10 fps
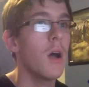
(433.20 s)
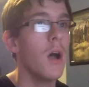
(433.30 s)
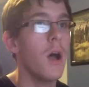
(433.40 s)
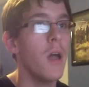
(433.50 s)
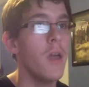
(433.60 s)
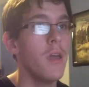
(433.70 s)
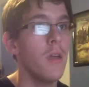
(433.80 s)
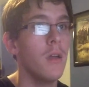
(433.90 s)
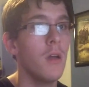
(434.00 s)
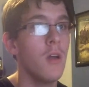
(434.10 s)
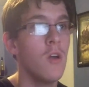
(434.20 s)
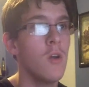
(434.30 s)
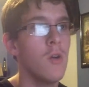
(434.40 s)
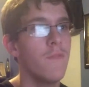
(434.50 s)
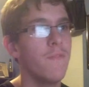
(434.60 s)
I
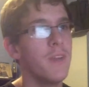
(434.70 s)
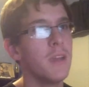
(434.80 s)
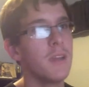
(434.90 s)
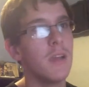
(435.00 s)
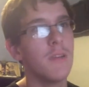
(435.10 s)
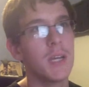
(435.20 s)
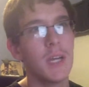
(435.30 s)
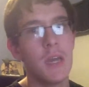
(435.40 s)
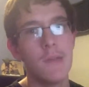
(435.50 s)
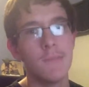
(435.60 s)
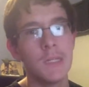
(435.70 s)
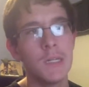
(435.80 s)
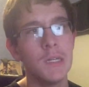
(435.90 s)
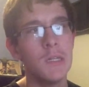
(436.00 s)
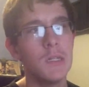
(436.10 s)
think that was
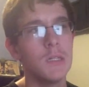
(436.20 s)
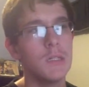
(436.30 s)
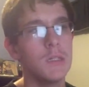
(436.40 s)
everything.